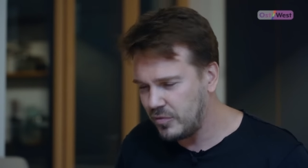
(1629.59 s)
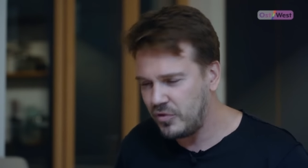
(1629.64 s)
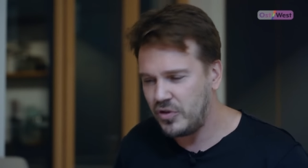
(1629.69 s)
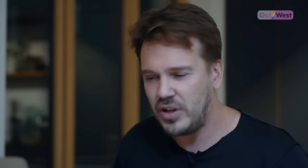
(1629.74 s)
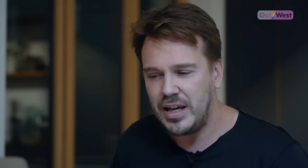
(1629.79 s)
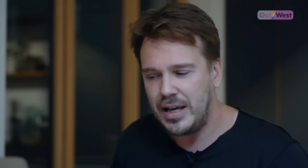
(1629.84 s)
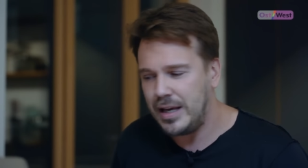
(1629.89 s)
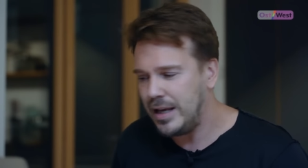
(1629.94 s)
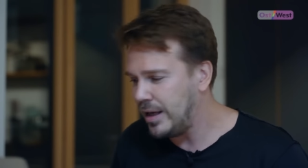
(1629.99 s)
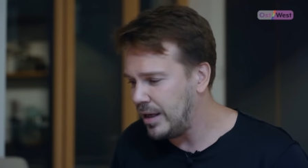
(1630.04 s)

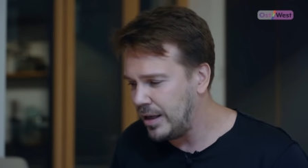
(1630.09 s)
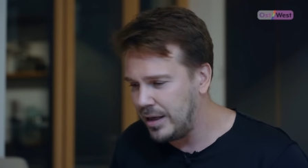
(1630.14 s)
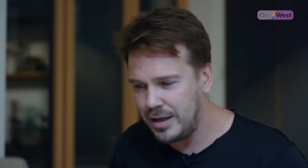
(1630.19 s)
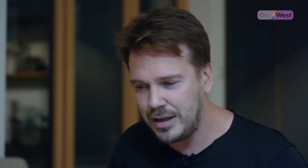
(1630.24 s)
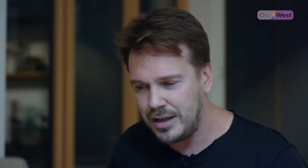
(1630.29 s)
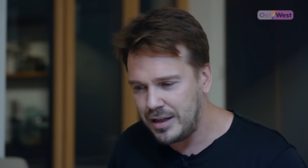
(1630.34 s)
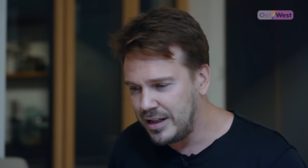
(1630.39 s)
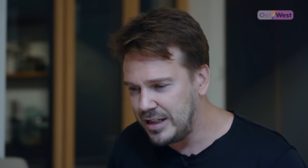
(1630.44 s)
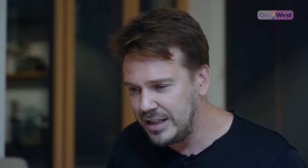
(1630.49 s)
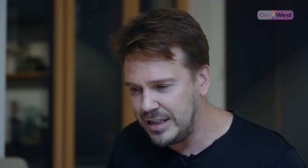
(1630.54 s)

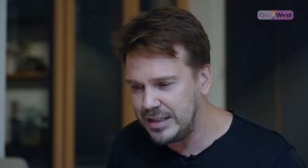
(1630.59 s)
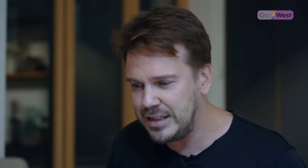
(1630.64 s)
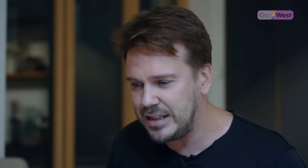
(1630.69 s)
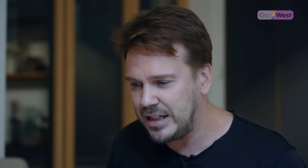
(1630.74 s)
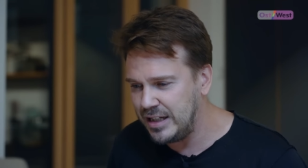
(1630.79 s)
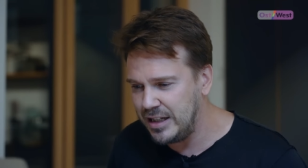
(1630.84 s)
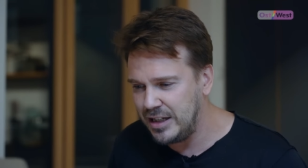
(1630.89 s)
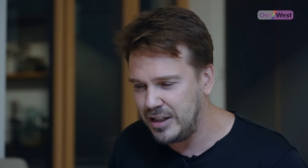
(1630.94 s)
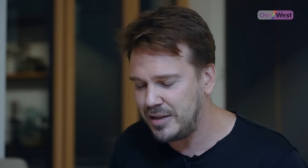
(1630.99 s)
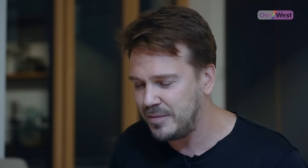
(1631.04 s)
they
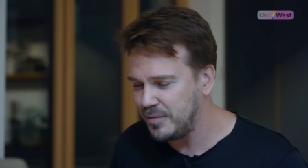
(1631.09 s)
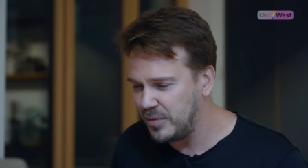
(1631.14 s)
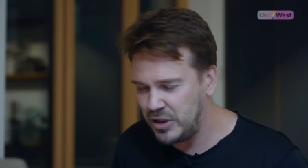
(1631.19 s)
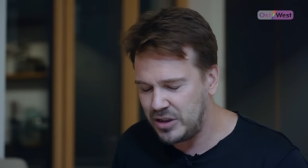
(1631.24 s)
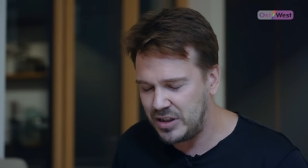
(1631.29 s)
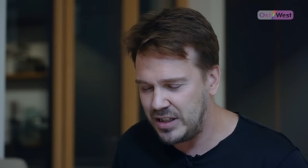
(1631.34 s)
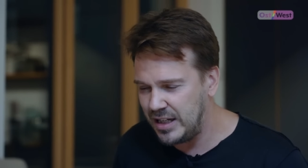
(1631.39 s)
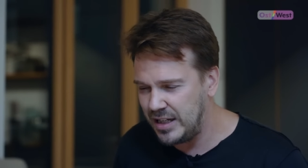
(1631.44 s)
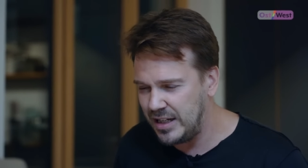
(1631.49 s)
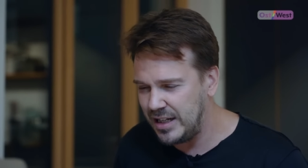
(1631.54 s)
decided
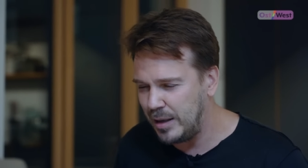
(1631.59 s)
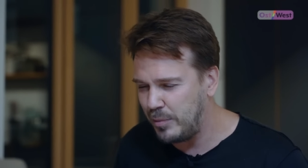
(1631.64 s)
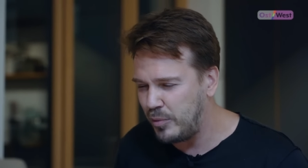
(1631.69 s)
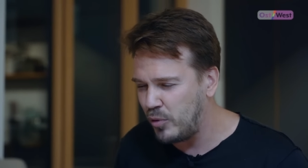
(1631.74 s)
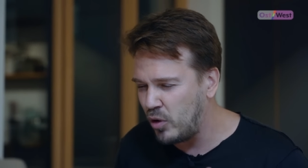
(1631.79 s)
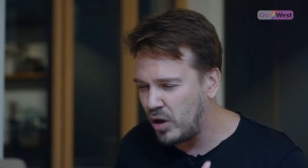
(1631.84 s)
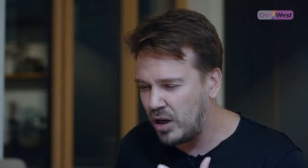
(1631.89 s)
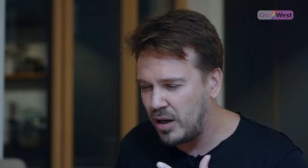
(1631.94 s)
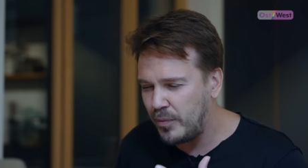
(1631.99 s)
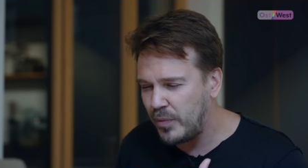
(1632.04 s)
to stand
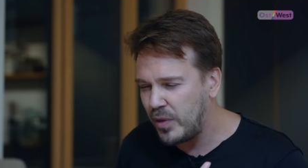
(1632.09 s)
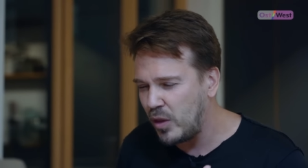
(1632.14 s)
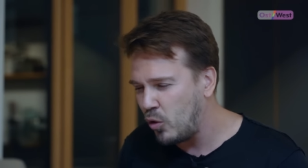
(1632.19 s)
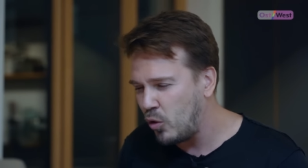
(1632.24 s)
up. Uh,